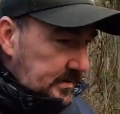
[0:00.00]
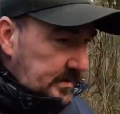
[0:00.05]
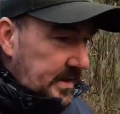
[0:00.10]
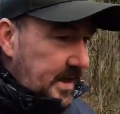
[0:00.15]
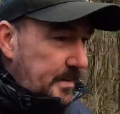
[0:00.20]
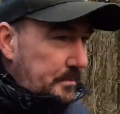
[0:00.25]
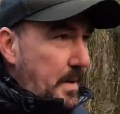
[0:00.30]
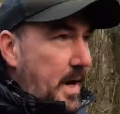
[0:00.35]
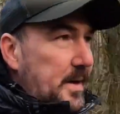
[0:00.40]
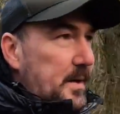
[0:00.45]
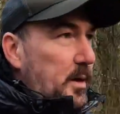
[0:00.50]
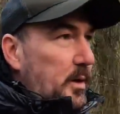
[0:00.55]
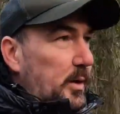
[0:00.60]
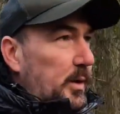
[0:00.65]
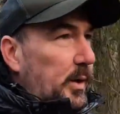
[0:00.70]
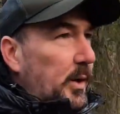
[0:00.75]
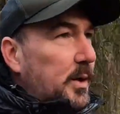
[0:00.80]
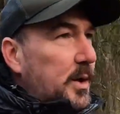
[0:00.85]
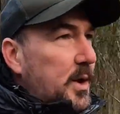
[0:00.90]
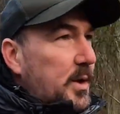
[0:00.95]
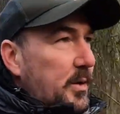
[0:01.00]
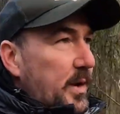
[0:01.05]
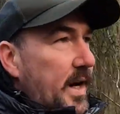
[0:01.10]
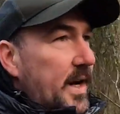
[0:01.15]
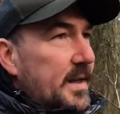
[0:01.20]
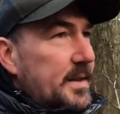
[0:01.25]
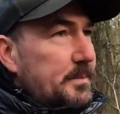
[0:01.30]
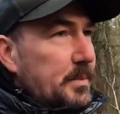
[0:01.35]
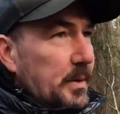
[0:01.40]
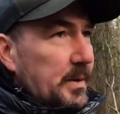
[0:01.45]
Yeah, it might not look
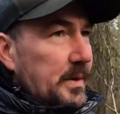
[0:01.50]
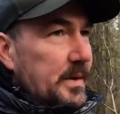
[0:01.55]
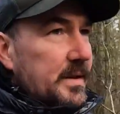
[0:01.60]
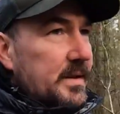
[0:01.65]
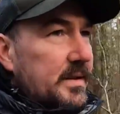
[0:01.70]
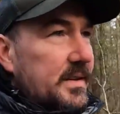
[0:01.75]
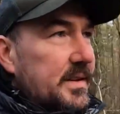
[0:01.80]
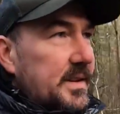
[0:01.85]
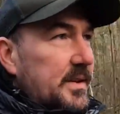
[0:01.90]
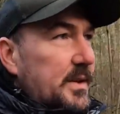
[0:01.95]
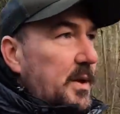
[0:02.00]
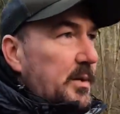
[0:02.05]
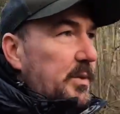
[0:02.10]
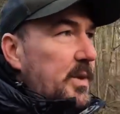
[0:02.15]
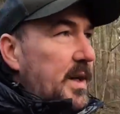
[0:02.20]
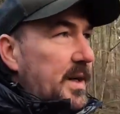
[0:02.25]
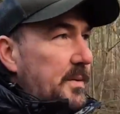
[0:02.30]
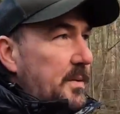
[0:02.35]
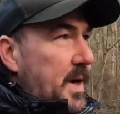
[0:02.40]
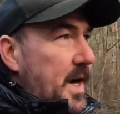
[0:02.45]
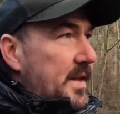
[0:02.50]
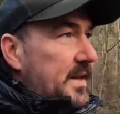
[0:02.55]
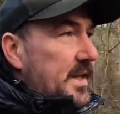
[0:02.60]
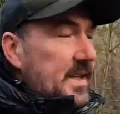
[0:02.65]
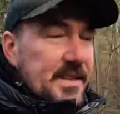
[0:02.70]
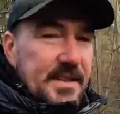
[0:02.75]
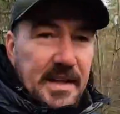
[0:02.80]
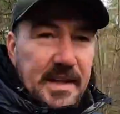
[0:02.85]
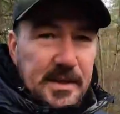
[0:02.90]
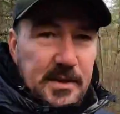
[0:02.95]
great, but you don't really wear
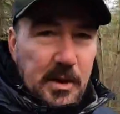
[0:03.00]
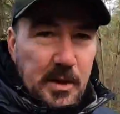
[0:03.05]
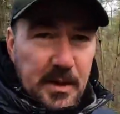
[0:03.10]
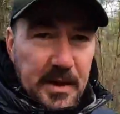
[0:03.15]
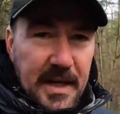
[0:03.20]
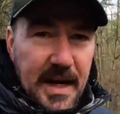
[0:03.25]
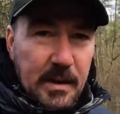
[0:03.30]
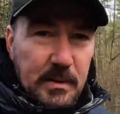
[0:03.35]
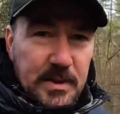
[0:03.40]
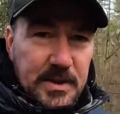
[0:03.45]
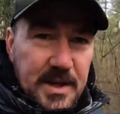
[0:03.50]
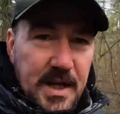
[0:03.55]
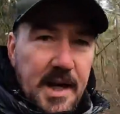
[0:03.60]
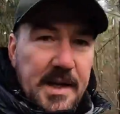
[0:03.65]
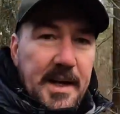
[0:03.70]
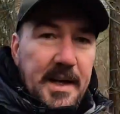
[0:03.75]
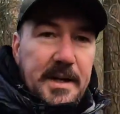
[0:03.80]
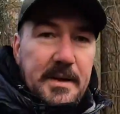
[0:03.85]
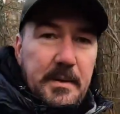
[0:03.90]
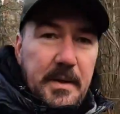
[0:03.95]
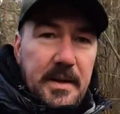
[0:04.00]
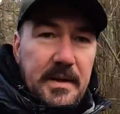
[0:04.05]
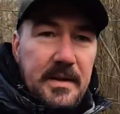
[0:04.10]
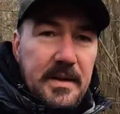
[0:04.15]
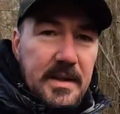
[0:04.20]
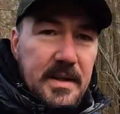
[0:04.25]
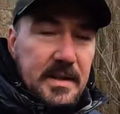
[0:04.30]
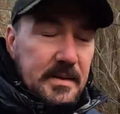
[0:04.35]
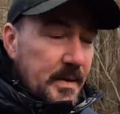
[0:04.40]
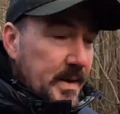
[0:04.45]
these things on the outside anyway.
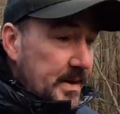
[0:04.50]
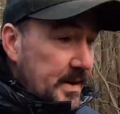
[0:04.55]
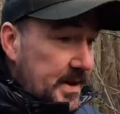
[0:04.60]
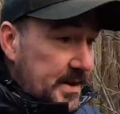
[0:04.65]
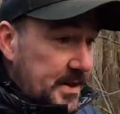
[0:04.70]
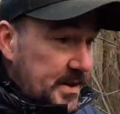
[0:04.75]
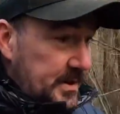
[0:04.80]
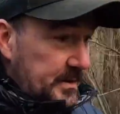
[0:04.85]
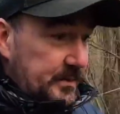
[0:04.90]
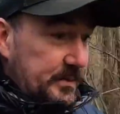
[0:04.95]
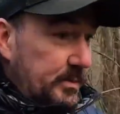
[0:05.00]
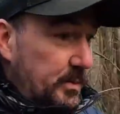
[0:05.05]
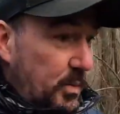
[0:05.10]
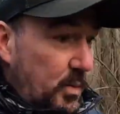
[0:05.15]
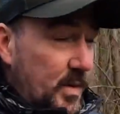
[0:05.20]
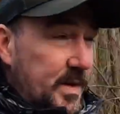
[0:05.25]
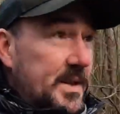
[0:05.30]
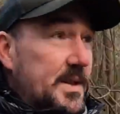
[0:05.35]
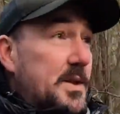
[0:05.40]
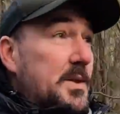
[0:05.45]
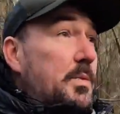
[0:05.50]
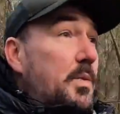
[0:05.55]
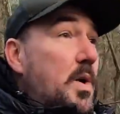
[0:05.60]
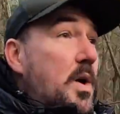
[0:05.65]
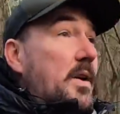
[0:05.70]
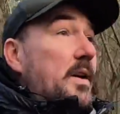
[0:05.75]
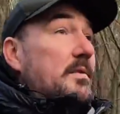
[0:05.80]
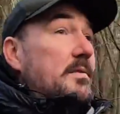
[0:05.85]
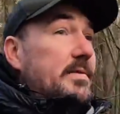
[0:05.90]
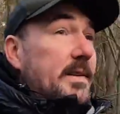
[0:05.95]
I mean, this is
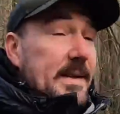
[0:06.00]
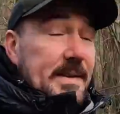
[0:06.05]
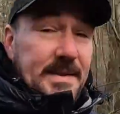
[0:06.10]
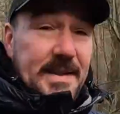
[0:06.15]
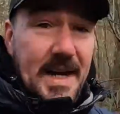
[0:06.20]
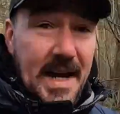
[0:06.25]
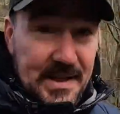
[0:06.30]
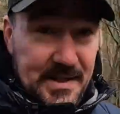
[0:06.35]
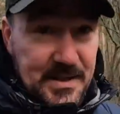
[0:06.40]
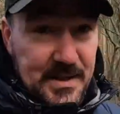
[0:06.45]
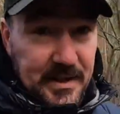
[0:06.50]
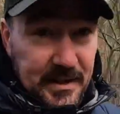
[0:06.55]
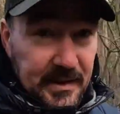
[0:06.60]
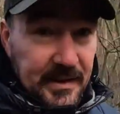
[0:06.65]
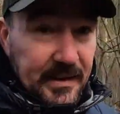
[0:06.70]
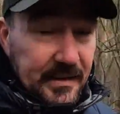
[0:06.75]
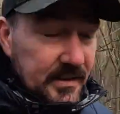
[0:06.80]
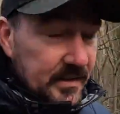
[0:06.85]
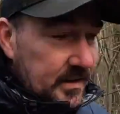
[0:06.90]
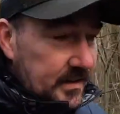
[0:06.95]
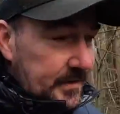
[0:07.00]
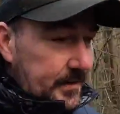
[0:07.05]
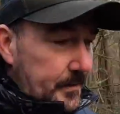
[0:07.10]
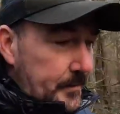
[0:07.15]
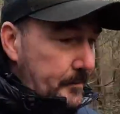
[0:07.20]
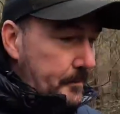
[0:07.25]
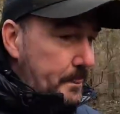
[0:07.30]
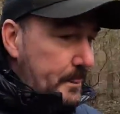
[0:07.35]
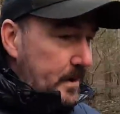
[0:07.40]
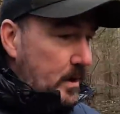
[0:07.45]
working fantastically
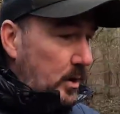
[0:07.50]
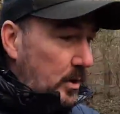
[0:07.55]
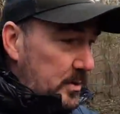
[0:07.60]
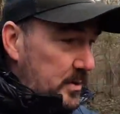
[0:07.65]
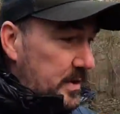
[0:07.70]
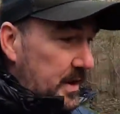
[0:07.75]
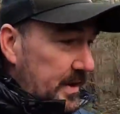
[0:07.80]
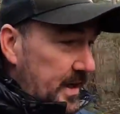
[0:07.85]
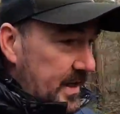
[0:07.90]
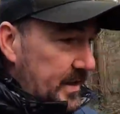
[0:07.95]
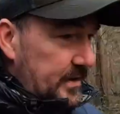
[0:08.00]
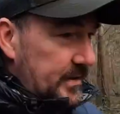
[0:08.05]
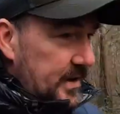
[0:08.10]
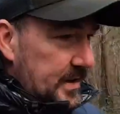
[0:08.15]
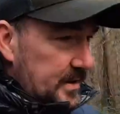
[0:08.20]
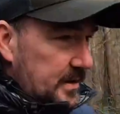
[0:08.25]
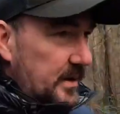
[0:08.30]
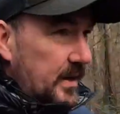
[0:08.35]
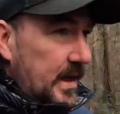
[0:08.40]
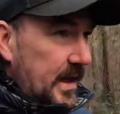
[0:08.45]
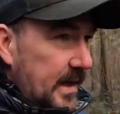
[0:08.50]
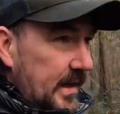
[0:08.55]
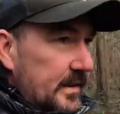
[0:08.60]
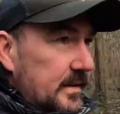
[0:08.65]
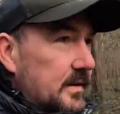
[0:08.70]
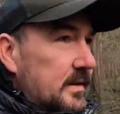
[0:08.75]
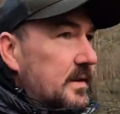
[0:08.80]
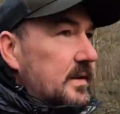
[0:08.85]
underneath this layer.